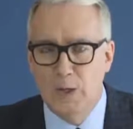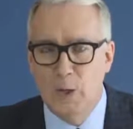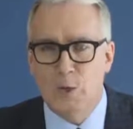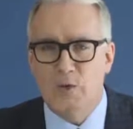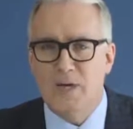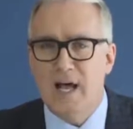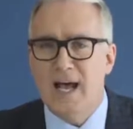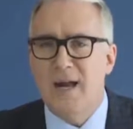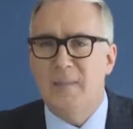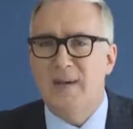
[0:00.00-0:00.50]
who
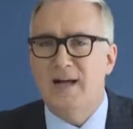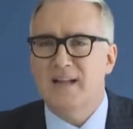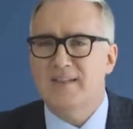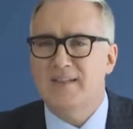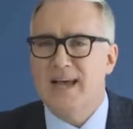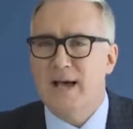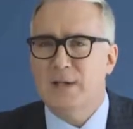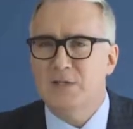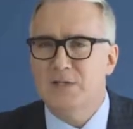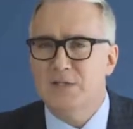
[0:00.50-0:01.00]
lied about
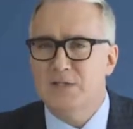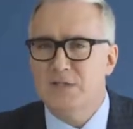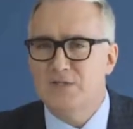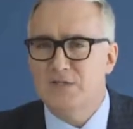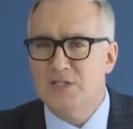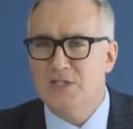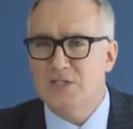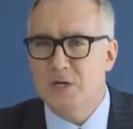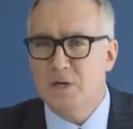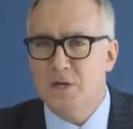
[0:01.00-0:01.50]
thousands of
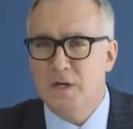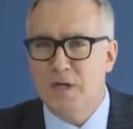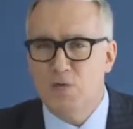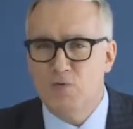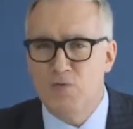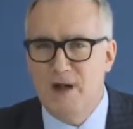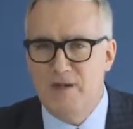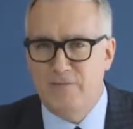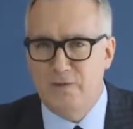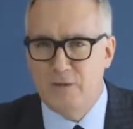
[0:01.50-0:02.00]
Syrian
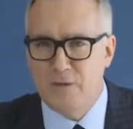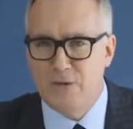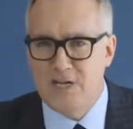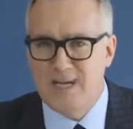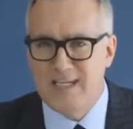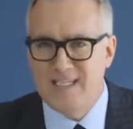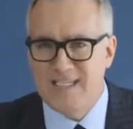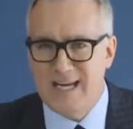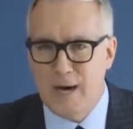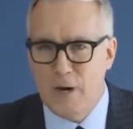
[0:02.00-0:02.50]

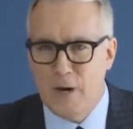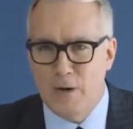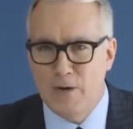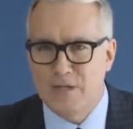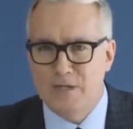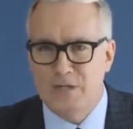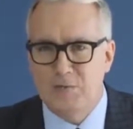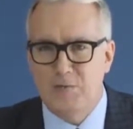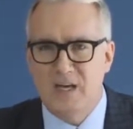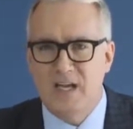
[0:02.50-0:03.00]
refugee
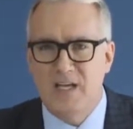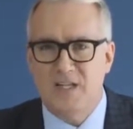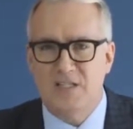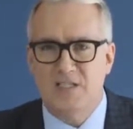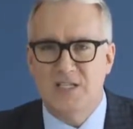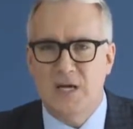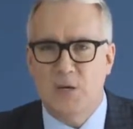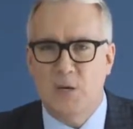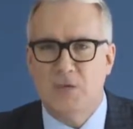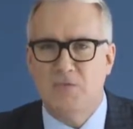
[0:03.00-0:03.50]
terrorists being
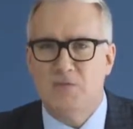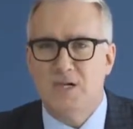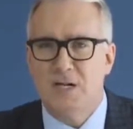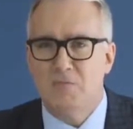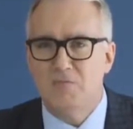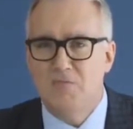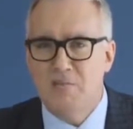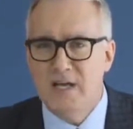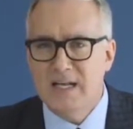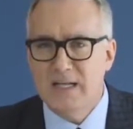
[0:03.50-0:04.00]
secretly
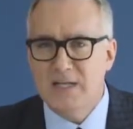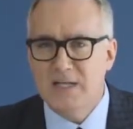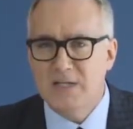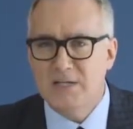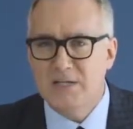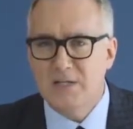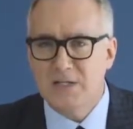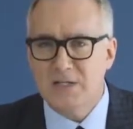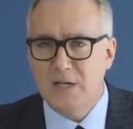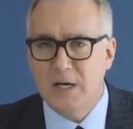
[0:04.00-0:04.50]
admitted to
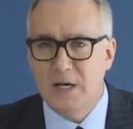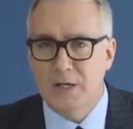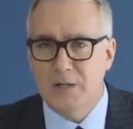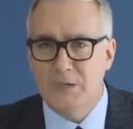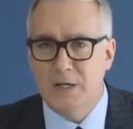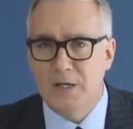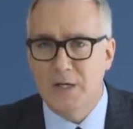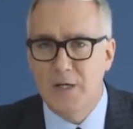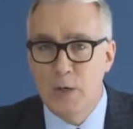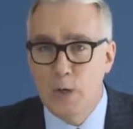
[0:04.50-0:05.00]
this
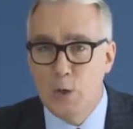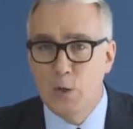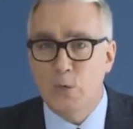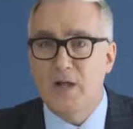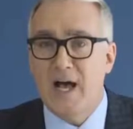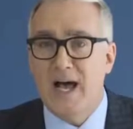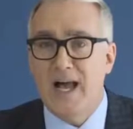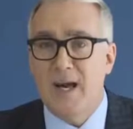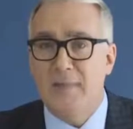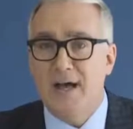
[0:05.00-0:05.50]
country, who
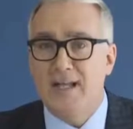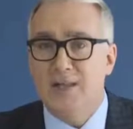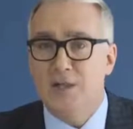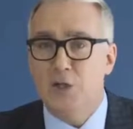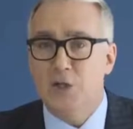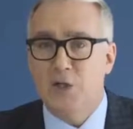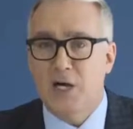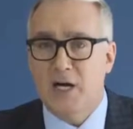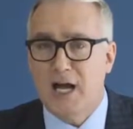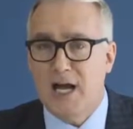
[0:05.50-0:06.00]
lied about the
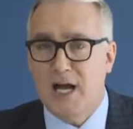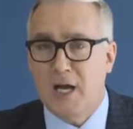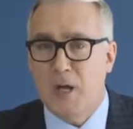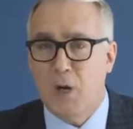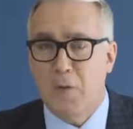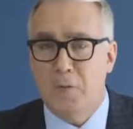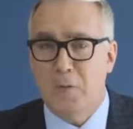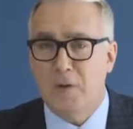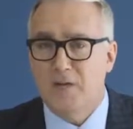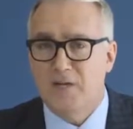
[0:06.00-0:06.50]

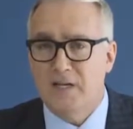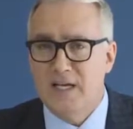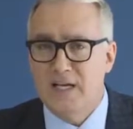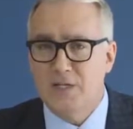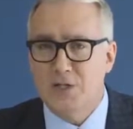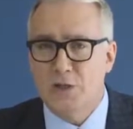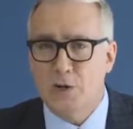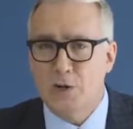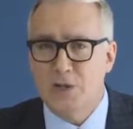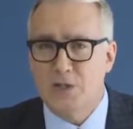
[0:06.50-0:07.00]
Chicago
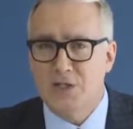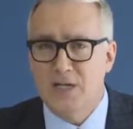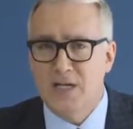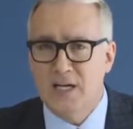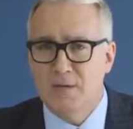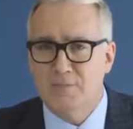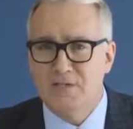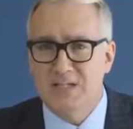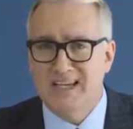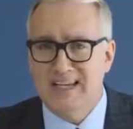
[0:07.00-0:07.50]
police urging
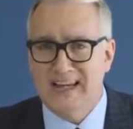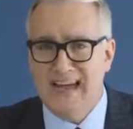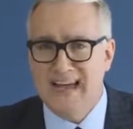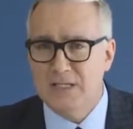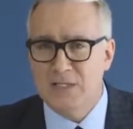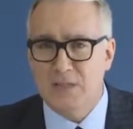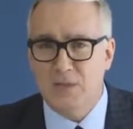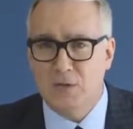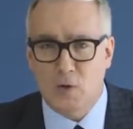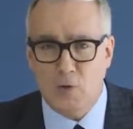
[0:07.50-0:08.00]
him to
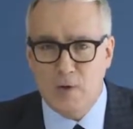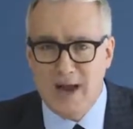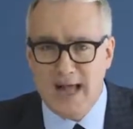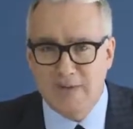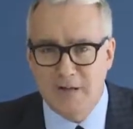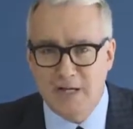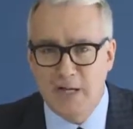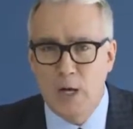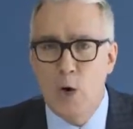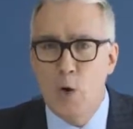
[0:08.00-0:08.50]
cancel a
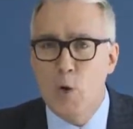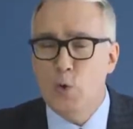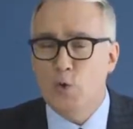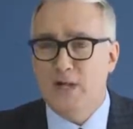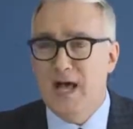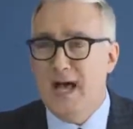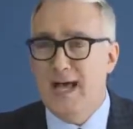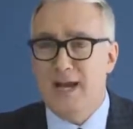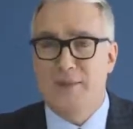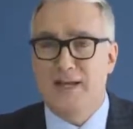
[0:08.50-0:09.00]
rally, who
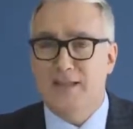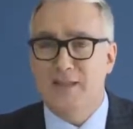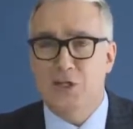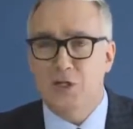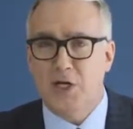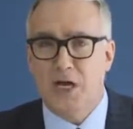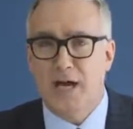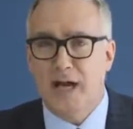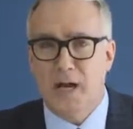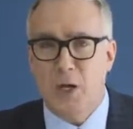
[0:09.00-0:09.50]
lied about the
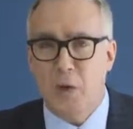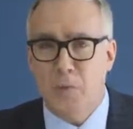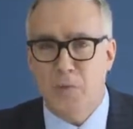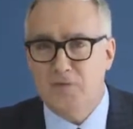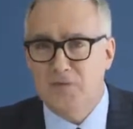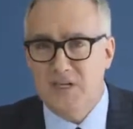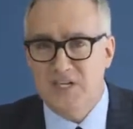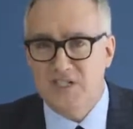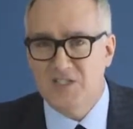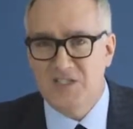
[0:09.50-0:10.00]
Chicago
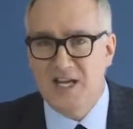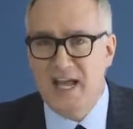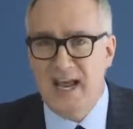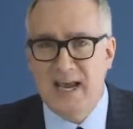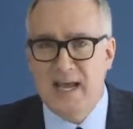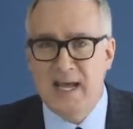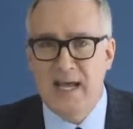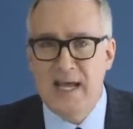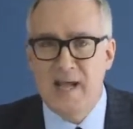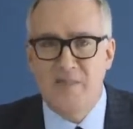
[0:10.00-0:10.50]
police
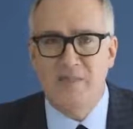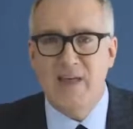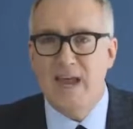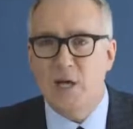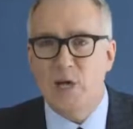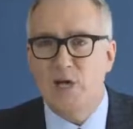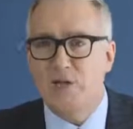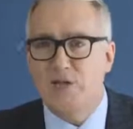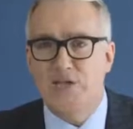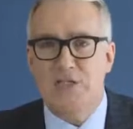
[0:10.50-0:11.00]
saying they
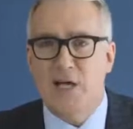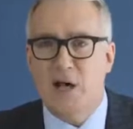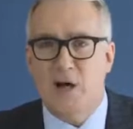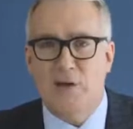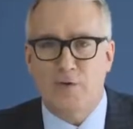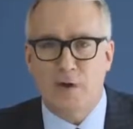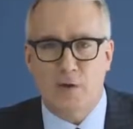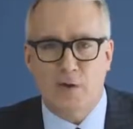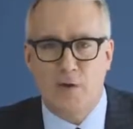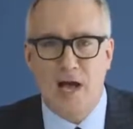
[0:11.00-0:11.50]
could
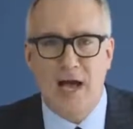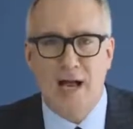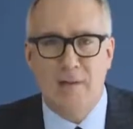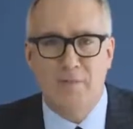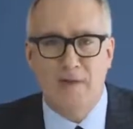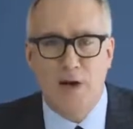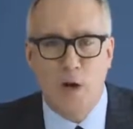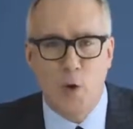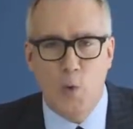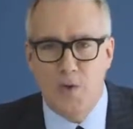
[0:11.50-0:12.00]
solve crime
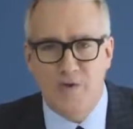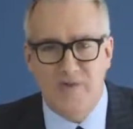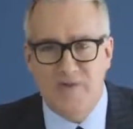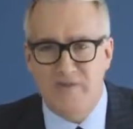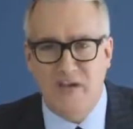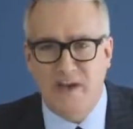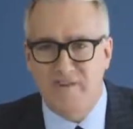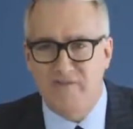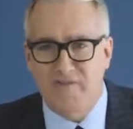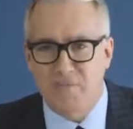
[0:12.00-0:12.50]
there with
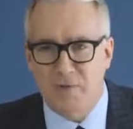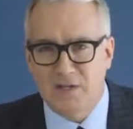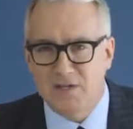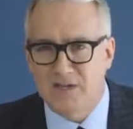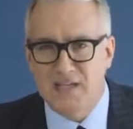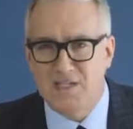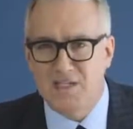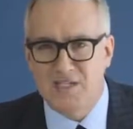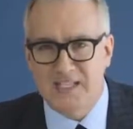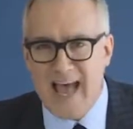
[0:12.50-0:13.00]
tough
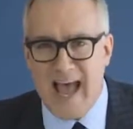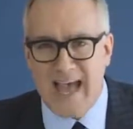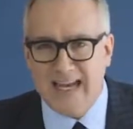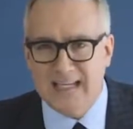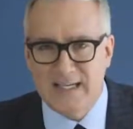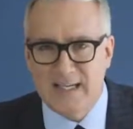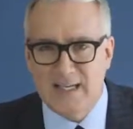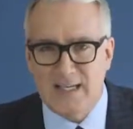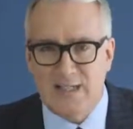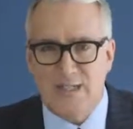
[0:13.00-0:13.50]
police
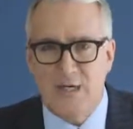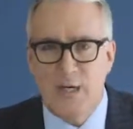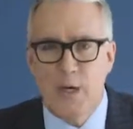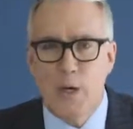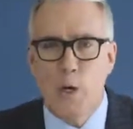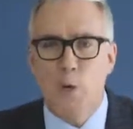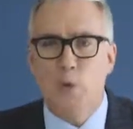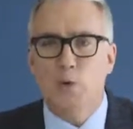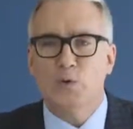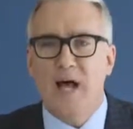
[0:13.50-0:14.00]
tactics,
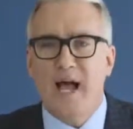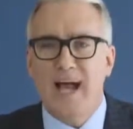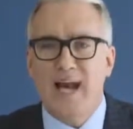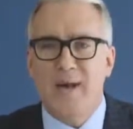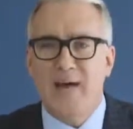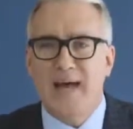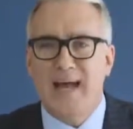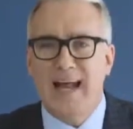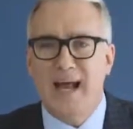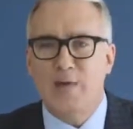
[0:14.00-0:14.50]
who lied
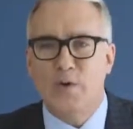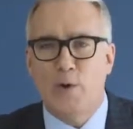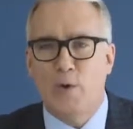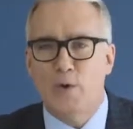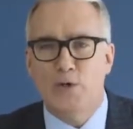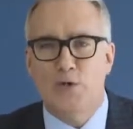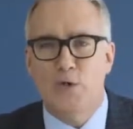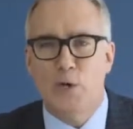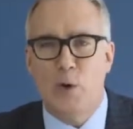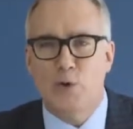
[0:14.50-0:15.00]
about how there
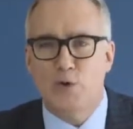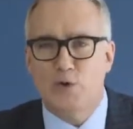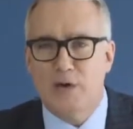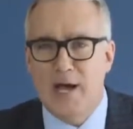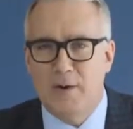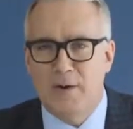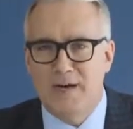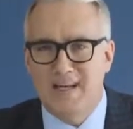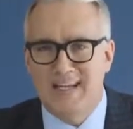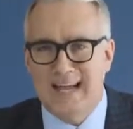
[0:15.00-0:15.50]
was no
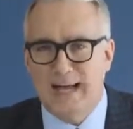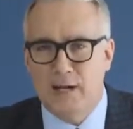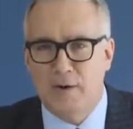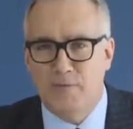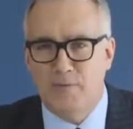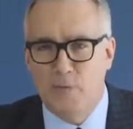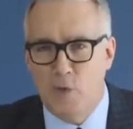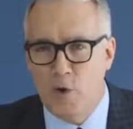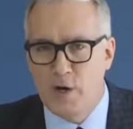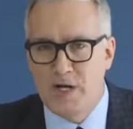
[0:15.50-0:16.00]
drought in
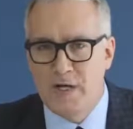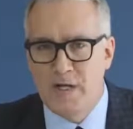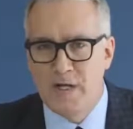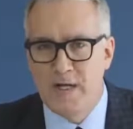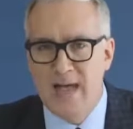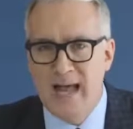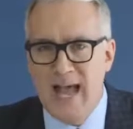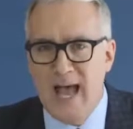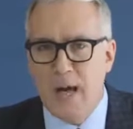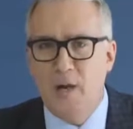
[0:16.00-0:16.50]
California,
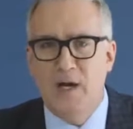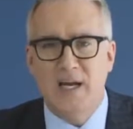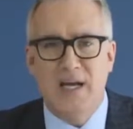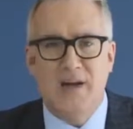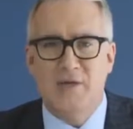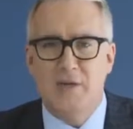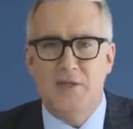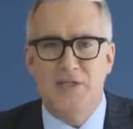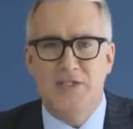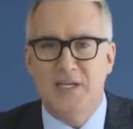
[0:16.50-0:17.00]
how he
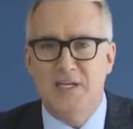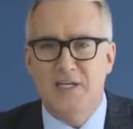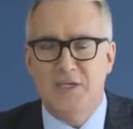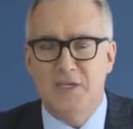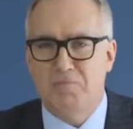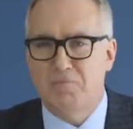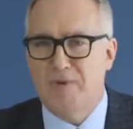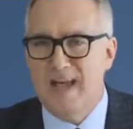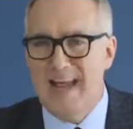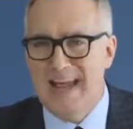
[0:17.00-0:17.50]
never said
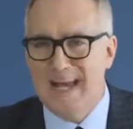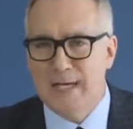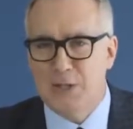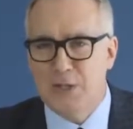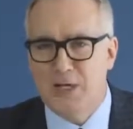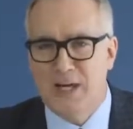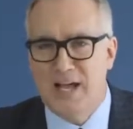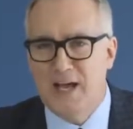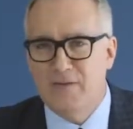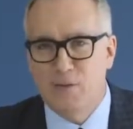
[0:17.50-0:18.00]
Japan
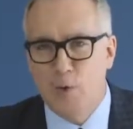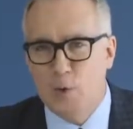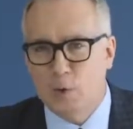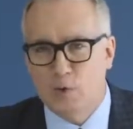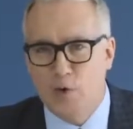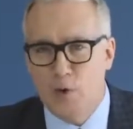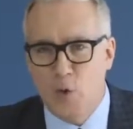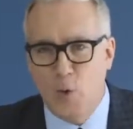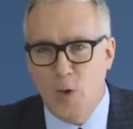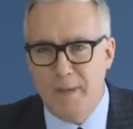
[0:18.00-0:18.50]
should have
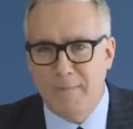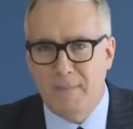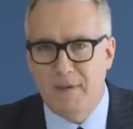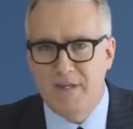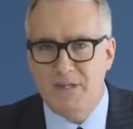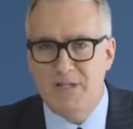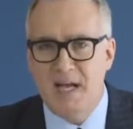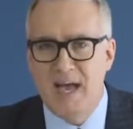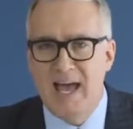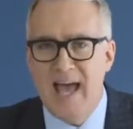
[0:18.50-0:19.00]
nuclear
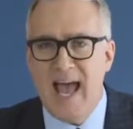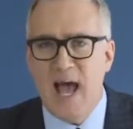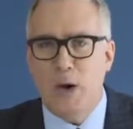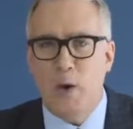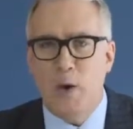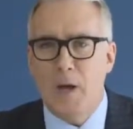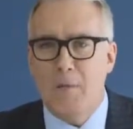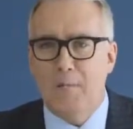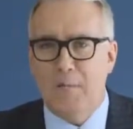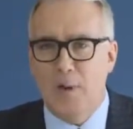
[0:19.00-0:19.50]
weapons, how
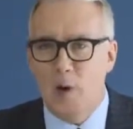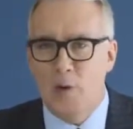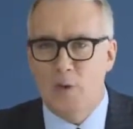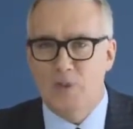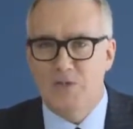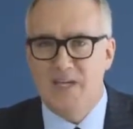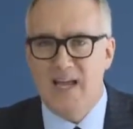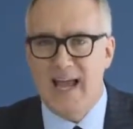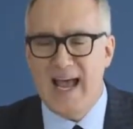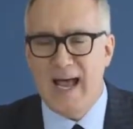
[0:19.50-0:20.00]
he
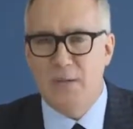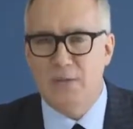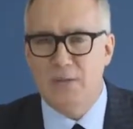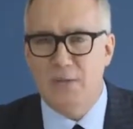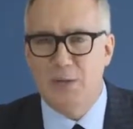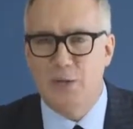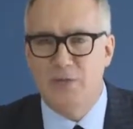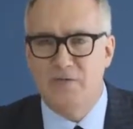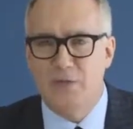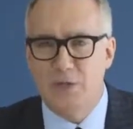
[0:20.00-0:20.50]
opposed the
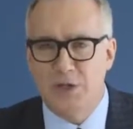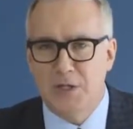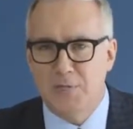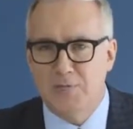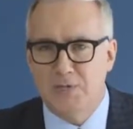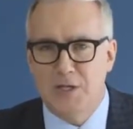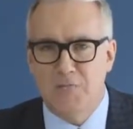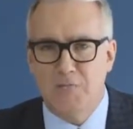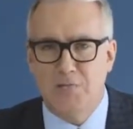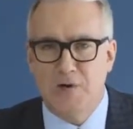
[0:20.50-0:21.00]
ouster of
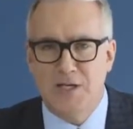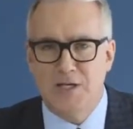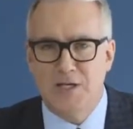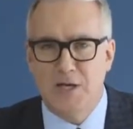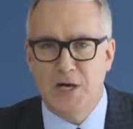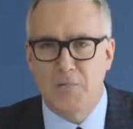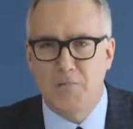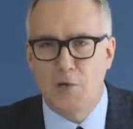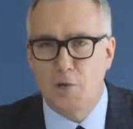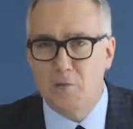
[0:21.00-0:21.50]
Egyptian
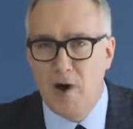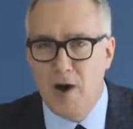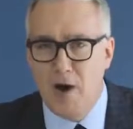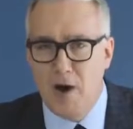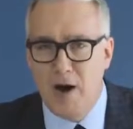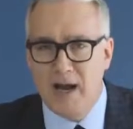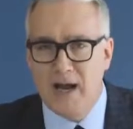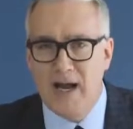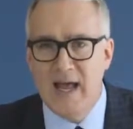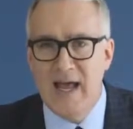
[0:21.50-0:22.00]
President
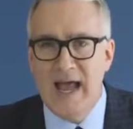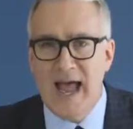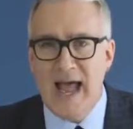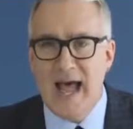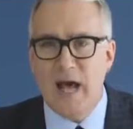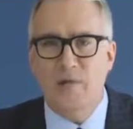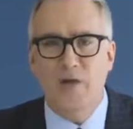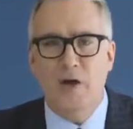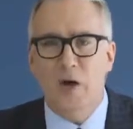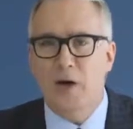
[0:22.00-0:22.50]
Mubarak,
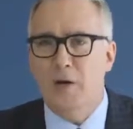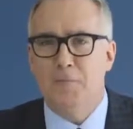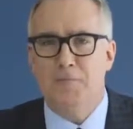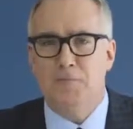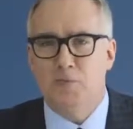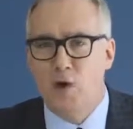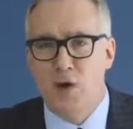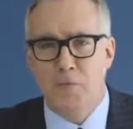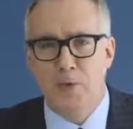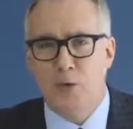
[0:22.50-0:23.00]
how the
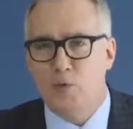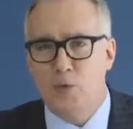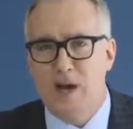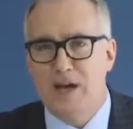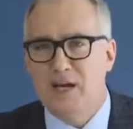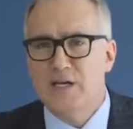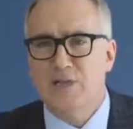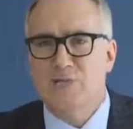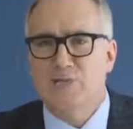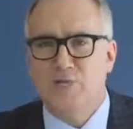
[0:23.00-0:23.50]
unemployment
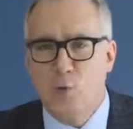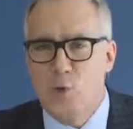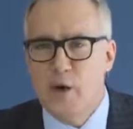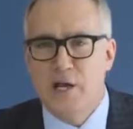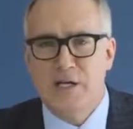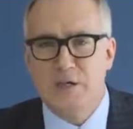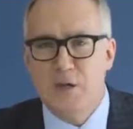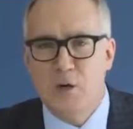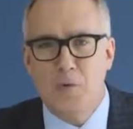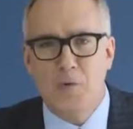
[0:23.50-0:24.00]
rate is
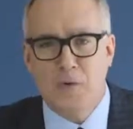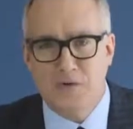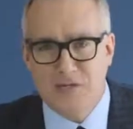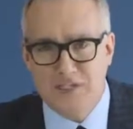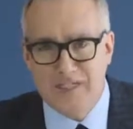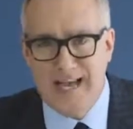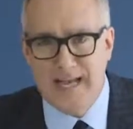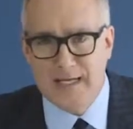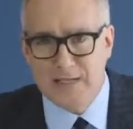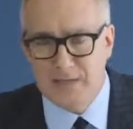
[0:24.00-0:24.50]

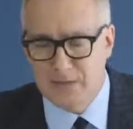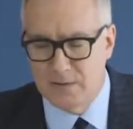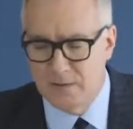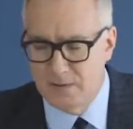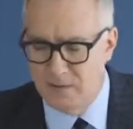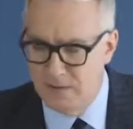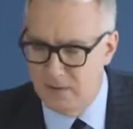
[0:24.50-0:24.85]
42%.